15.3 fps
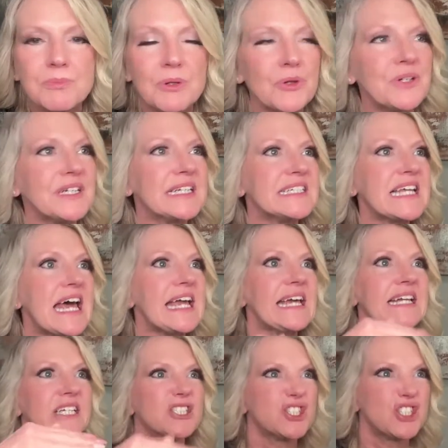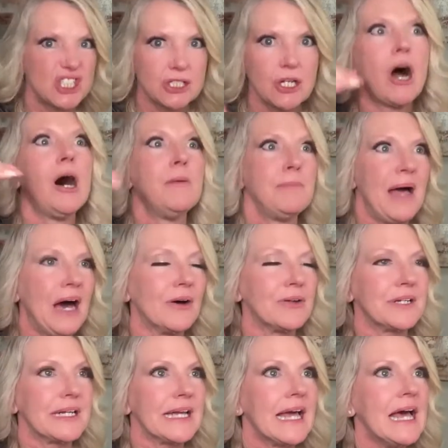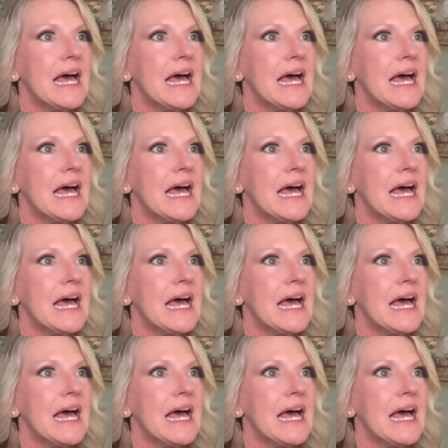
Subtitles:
billion a day, and it's just compounding.